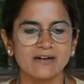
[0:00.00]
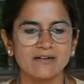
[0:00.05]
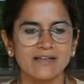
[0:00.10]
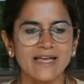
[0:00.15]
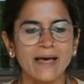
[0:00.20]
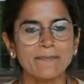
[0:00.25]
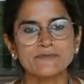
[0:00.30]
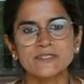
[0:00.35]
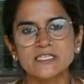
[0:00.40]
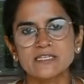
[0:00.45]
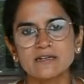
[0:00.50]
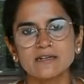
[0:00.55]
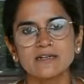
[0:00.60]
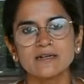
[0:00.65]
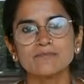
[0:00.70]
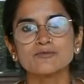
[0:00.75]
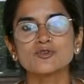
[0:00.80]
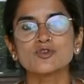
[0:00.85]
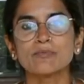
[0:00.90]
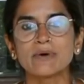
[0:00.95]

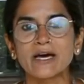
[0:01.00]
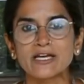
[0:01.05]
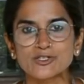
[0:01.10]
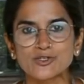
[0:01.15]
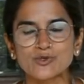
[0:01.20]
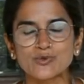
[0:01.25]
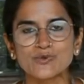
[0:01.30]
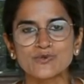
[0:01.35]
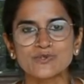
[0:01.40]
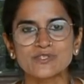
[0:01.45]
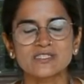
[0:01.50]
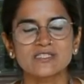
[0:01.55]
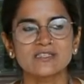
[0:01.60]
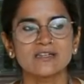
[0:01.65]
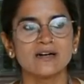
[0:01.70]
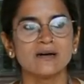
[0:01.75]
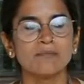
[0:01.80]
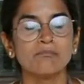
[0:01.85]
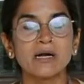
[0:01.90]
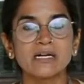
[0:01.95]
capsicum, tomatoes,
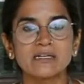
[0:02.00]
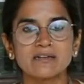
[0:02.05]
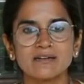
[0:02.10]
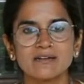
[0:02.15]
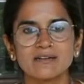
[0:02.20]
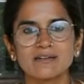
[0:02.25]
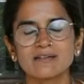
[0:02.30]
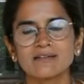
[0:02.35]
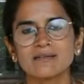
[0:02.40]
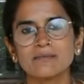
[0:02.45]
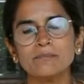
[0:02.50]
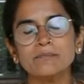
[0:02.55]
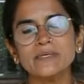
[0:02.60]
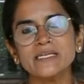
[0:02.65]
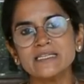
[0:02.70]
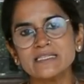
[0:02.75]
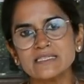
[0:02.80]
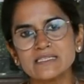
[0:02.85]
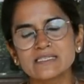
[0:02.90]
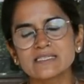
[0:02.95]
mutter,
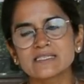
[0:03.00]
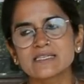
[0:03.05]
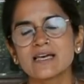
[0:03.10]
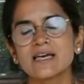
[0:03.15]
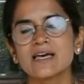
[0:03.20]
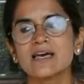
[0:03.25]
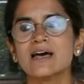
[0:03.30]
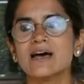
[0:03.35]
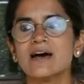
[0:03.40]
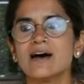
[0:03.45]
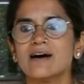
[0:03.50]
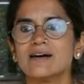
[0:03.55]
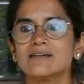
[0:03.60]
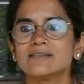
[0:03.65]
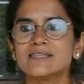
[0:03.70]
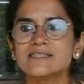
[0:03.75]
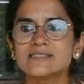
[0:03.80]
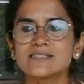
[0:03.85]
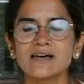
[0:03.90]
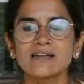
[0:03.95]
beans.
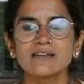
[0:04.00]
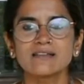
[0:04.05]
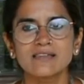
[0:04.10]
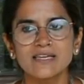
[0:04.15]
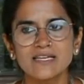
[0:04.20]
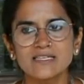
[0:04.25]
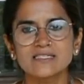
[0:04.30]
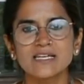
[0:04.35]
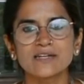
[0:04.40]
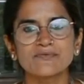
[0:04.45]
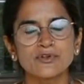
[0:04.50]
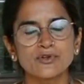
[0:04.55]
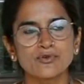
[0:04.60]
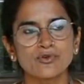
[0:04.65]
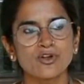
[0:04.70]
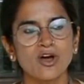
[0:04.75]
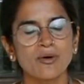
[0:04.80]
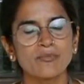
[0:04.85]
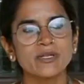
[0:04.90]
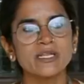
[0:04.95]
These are things that we
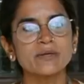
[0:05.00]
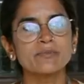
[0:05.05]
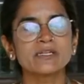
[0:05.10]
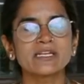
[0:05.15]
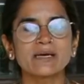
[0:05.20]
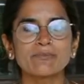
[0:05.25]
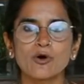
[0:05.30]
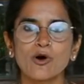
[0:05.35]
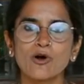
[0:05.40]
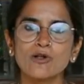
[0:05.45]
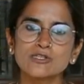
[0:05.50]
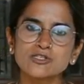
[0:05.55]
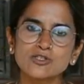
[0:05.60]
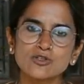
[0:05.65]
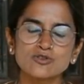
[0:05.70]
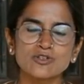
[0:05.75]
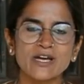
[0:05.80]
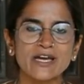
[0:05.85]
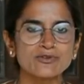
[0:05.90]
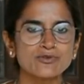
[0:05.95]
grow normally, but I'm
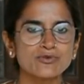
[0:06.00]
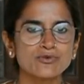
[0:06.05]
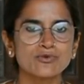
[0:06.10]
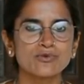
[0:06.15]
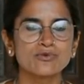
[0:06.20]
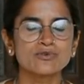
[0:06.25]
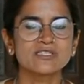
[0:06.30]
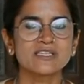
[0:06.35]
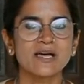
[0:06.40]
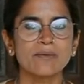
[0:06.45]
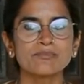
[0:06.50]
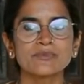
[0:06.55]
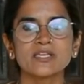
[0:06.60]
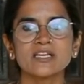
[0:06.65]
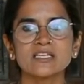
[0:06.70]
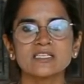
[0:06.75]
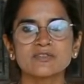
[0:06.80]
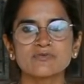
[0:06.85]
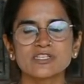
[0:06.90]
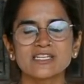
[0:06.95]
also trying to grow some
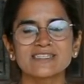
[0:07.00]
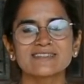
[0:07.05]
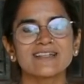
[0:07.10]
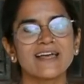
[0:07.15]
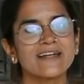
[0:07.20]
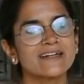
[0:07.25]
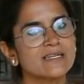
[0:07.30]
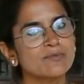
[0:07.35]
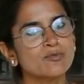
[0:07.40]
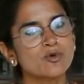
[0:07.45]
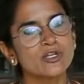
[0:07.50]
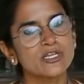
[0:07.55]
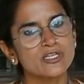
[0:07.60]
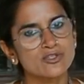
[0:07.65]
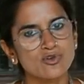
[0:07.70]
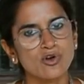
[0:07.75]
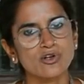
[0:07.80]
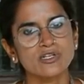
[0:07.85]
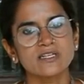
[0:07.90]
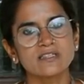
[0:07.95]
things which are slightly more
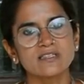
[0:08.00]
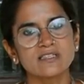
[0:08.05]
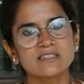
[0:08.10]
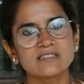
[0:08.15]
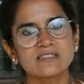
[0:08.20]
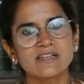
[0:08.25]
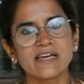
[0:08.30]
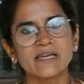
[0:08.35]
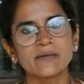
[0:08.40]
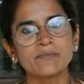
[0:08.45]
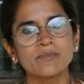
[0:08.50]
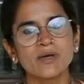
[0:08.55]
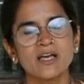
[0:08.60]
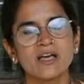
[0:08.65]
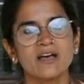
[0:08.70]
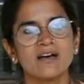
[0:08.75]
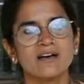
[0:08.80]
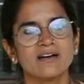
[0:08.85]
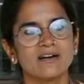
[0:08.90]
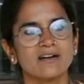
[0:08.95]
exotic this time.
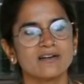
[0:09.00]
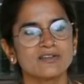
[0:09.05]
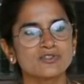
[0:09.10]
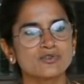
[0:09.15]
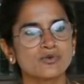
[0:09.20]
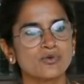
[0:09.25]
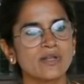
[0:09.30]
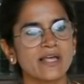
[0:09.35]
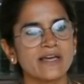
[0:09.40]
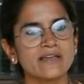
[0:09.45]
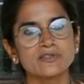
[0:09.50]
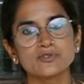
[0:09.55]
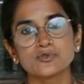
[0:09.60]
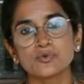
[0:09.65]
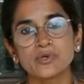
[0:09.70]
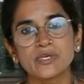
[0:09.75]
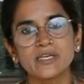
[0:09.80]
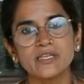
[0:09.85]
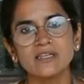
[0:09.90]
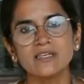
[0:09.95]
So like
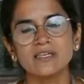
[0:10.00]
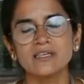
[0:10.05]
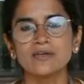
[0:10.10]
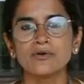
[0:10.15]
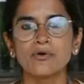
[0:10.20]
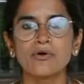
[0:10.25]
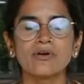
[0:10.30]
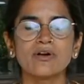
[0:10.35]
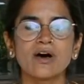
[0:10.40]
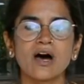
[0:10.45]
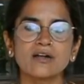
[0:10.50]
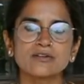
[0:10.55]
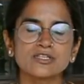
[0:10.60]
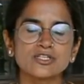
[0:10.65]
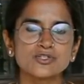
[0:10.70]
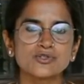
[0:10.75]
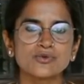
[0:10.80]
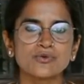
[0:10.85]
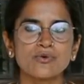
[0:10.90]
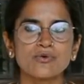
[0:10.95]
zucchini or
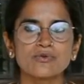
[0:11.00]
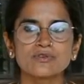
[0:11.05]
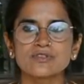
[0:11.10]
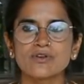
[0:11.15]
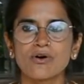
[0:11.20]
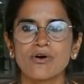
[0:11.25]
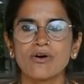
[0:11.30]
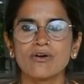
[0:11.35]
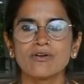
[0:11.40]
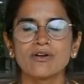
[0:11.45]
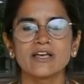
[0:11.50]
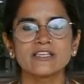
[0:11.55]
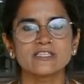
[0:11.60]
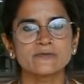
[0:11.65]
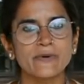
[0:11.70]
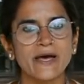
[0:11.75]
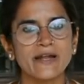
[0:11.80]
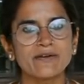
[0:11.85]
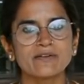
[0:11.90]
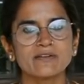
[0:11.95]
artichokes or
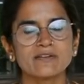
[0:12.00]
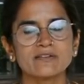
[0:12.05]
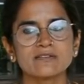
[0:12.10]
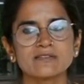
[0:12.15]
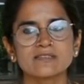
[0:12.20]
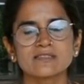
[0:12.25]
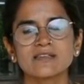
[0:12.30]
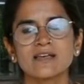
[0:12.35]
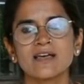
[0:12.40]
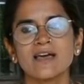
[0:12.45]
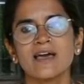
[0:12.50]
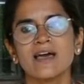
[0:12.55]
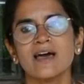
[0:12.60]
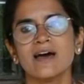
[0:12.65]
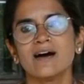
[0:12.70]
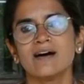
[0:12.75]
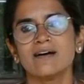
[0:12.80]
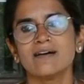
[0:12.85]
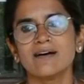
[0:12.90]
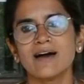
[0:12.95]
asparagus,
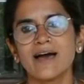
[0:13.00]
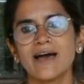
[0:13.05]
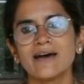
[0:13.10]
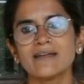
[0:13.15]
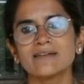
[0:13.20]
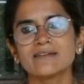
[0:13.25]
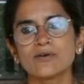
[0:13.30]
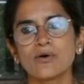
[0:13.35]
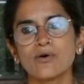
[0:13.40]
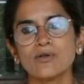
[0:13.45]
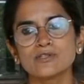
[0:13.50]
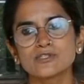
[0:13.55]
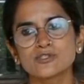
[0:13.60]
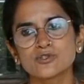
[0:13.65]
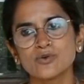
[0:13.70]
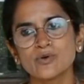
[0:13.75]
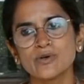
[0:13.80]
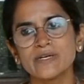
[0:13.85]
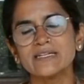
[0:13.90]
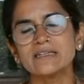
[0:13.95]
and
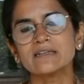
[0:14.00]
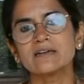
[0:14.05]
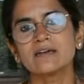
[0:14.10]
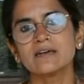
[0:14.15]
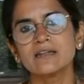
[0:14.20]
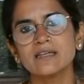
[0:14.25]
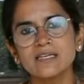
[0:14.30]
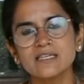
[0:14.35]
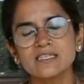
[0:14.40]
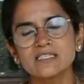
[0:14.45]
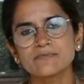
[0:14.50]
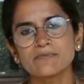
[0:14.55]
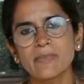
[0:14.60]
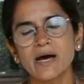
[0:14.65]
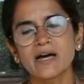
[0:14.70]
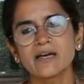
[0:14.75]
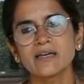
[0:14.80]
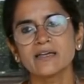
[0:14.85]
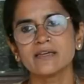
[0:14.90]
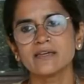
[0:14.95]
also increase
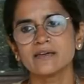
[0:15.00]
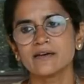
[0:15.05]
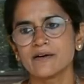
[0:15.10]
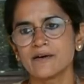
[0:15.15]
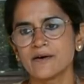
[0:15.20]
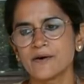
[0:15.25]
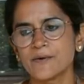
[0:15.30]
my